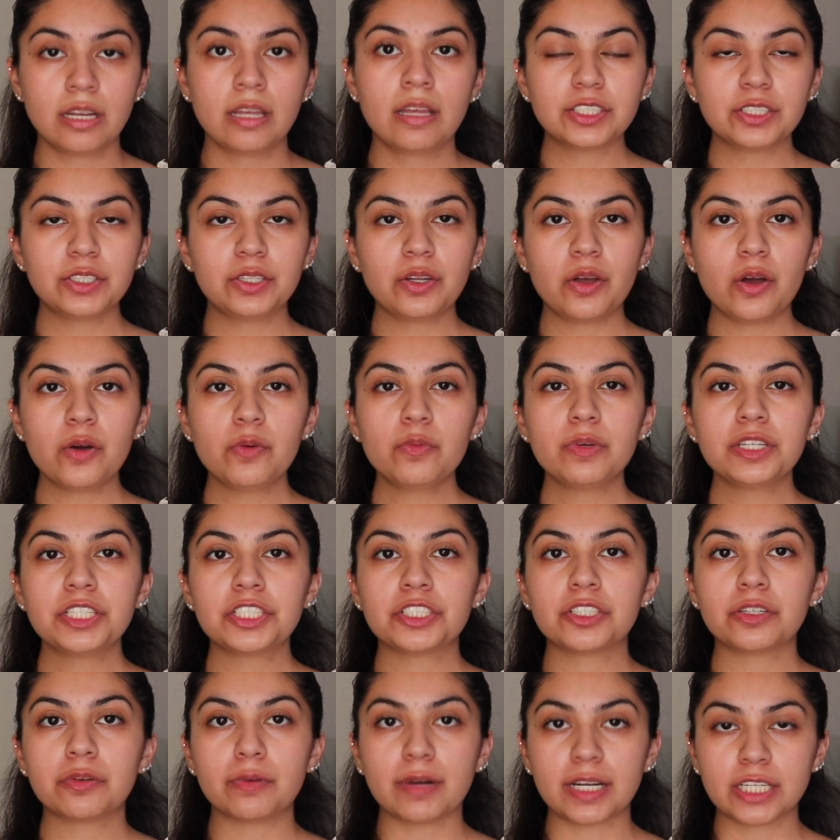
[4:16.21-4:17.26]
To know
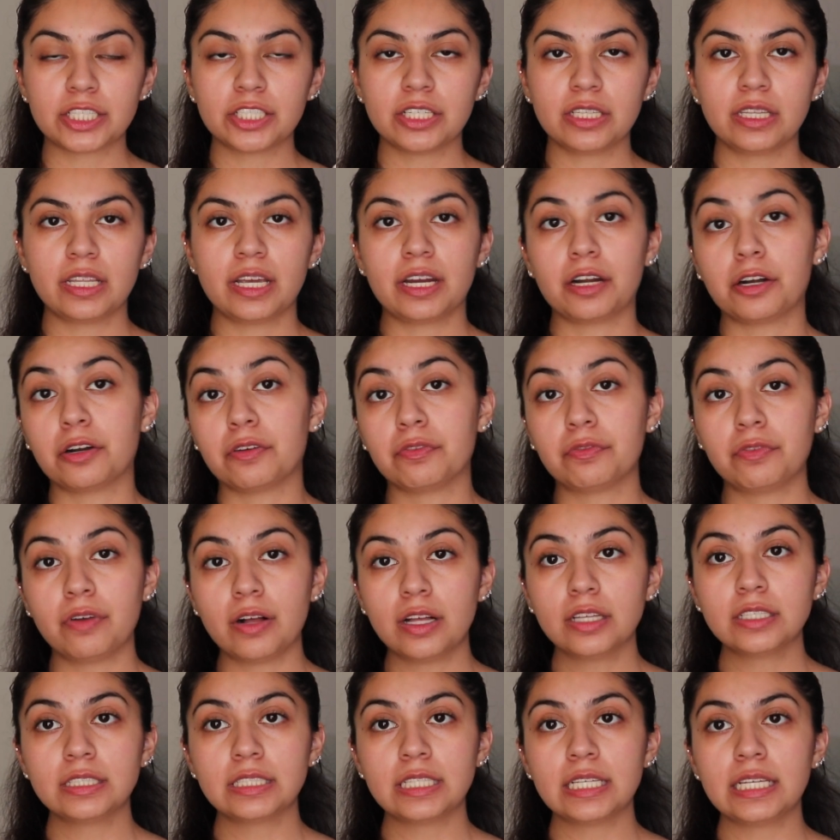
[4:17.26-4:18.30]
which direction the hair
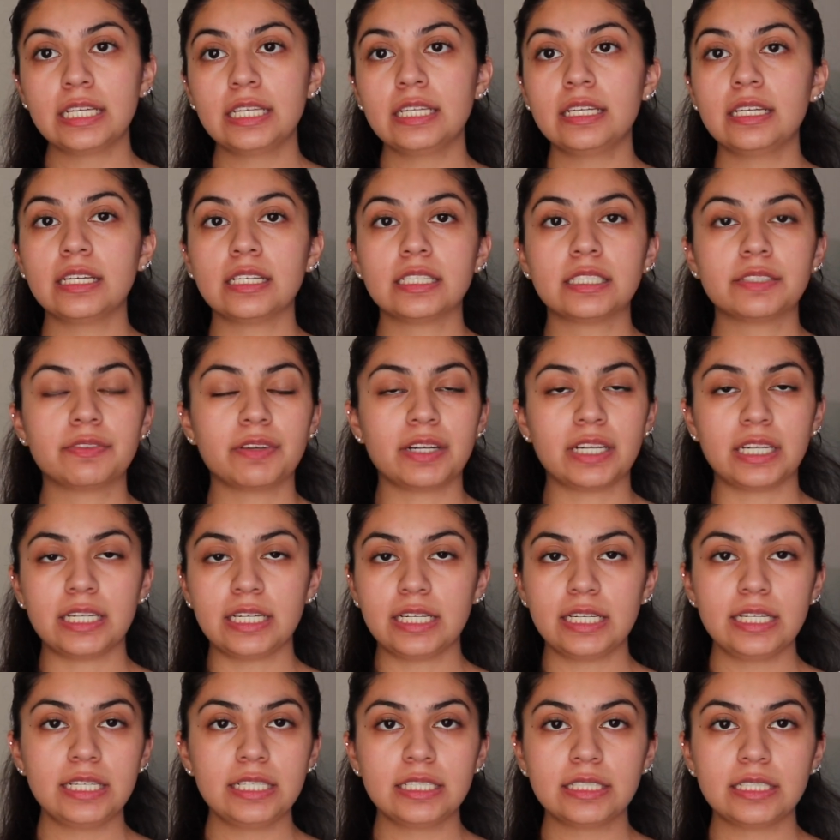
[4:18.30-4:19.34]
falls in, it's very
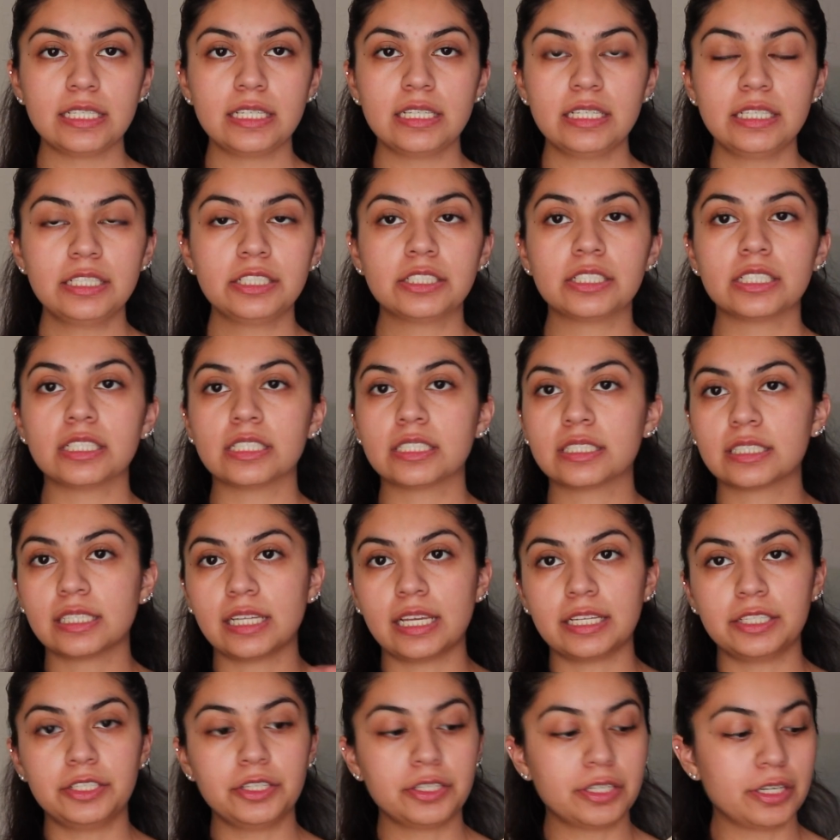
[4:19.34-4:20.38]
easy. Just
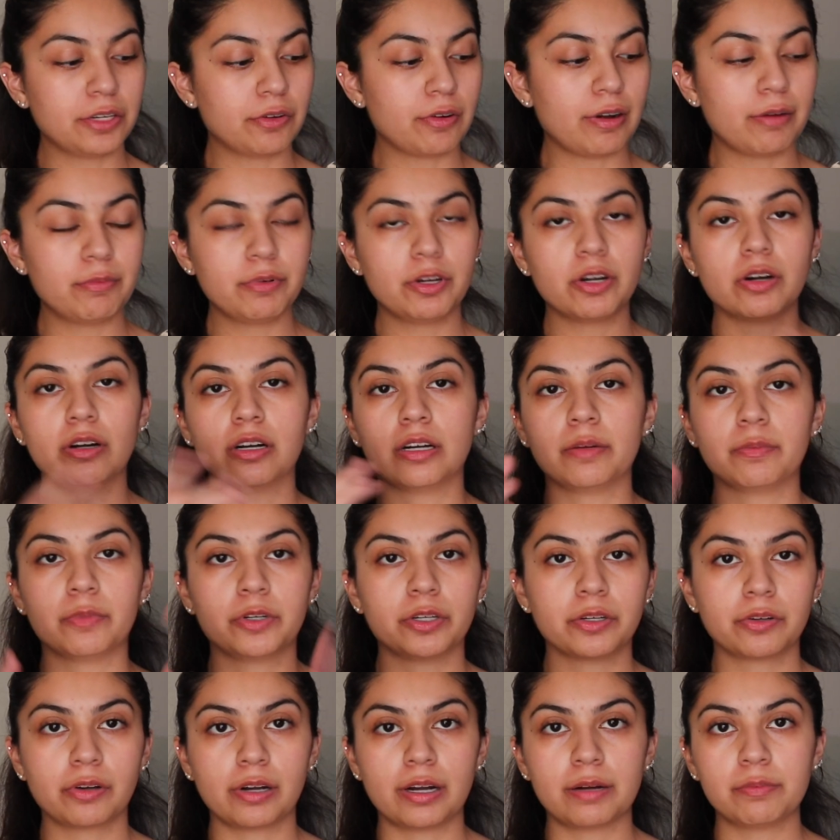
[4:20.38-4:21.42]
like you can grab your arm
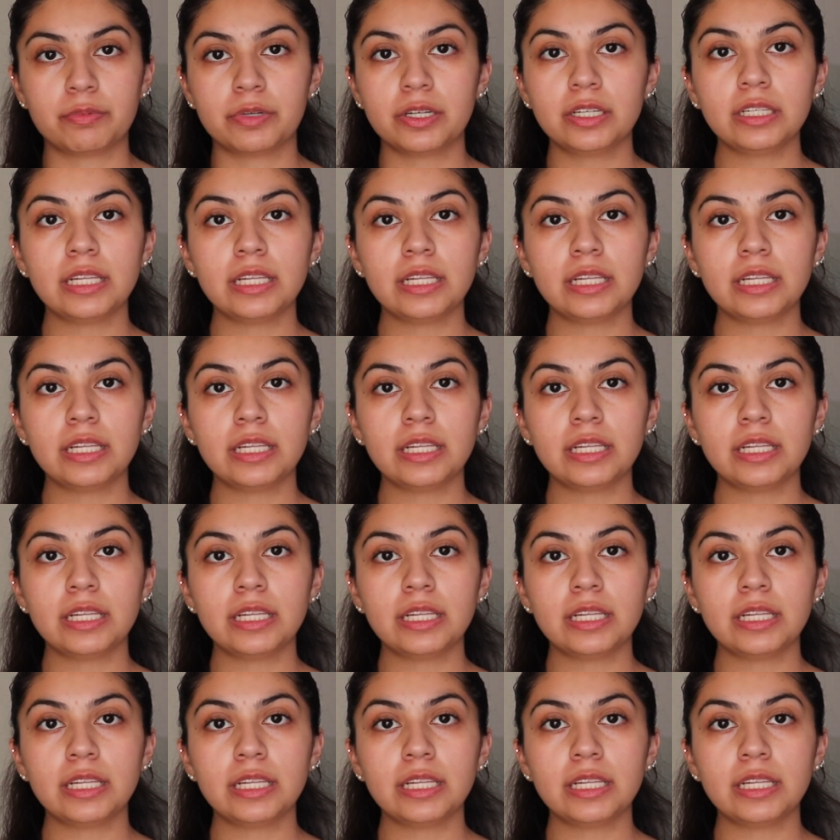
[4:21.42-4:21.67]
or grab your